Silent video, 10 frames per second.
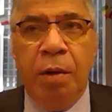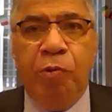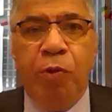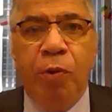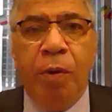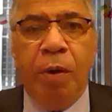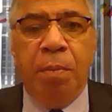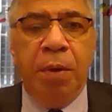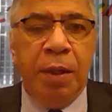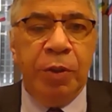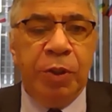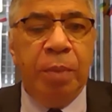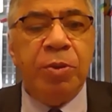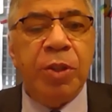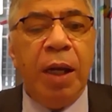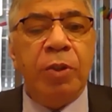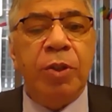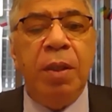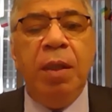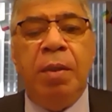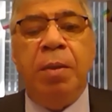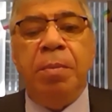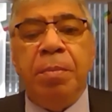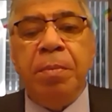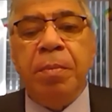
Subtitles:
for some discussion here,